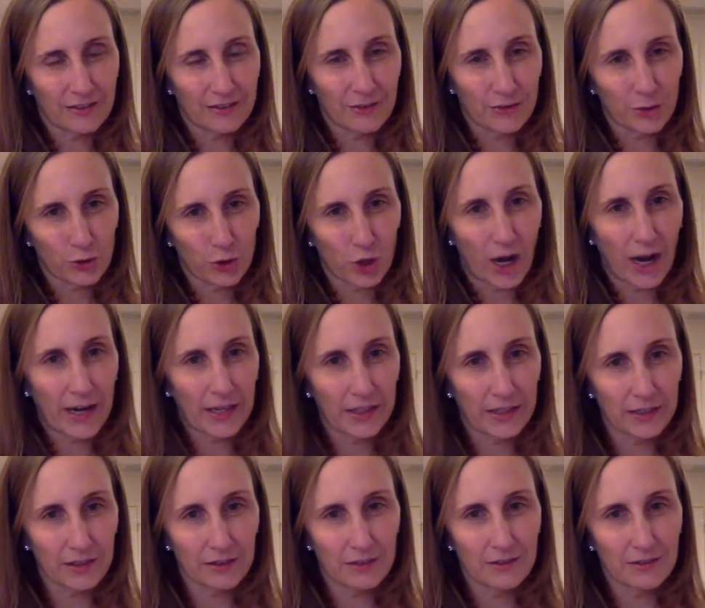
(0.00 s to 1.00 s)
try a
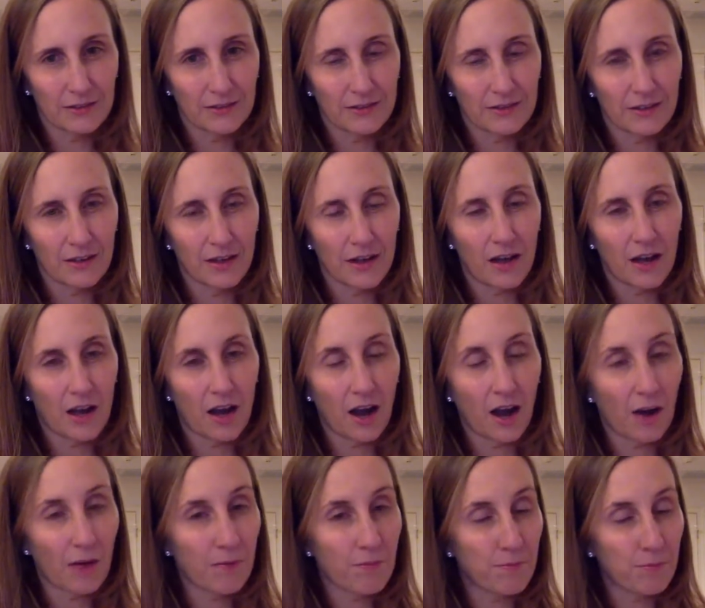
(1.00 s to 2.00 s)
little.
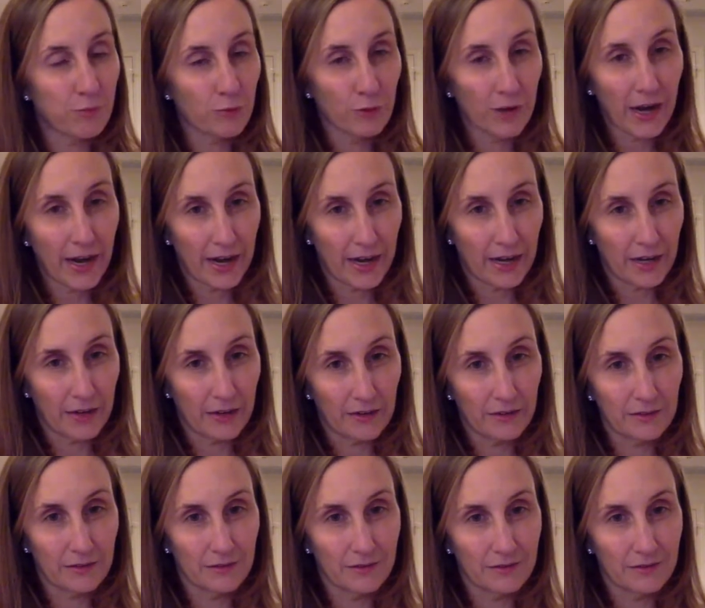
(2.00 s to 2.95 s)
Our brain